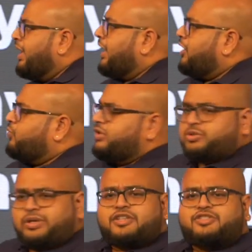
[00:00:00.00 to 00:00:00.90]
And with
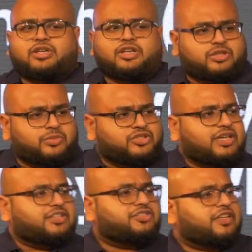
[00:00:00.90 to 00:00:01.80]
regards to customer
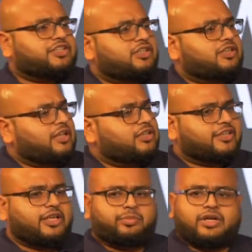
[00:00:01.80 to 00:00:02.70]
satisfaction and other
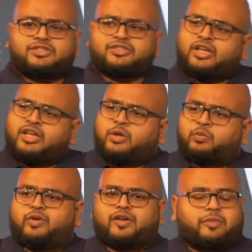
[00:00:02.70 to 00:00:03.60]
KPIs,
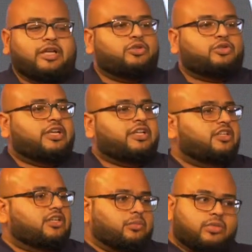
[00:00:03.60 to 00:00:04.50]
we were able to hit the
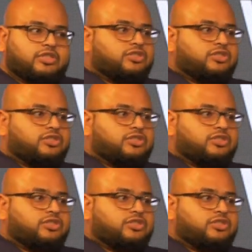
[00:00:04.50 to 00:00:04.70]
numbers